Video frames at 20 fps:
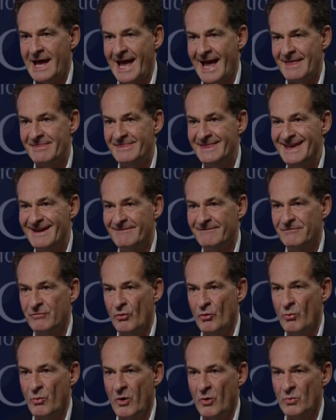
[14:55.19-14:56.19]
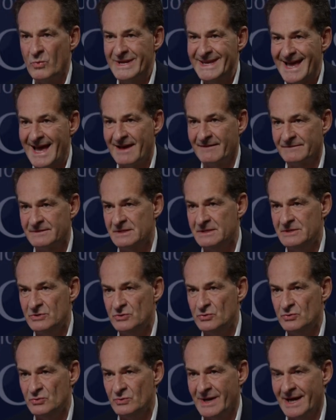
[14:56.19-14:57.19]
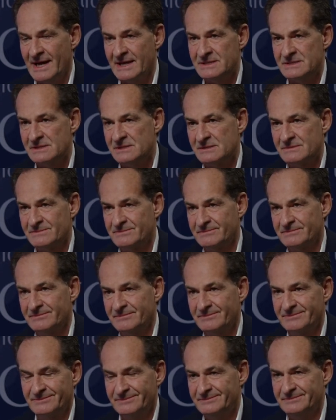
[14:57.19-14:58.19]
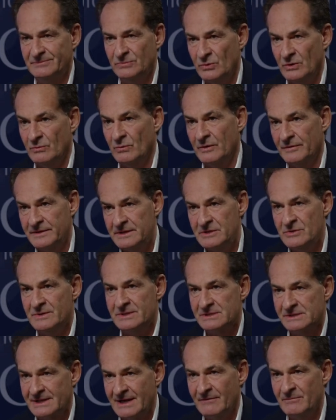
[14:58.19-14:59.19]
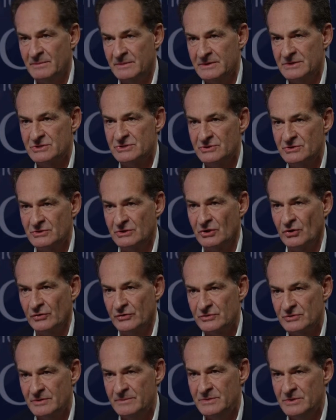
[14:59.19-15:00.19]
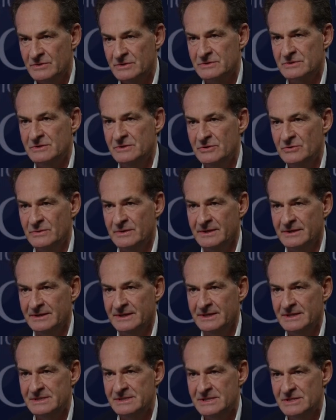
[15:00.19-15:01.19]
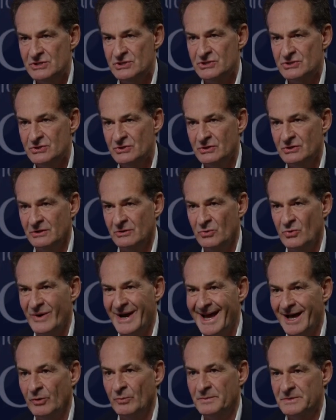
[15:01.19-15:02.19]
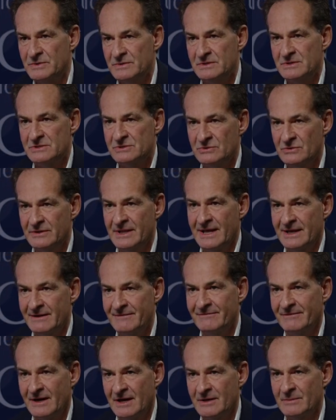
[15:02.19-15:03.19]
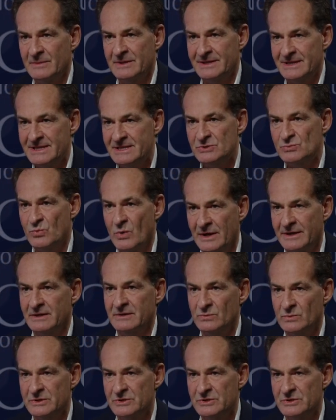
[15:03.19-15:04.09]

And therefore, what we have to do as well, what the US government should contribute to doing is ensure or help to ensure that environment is one in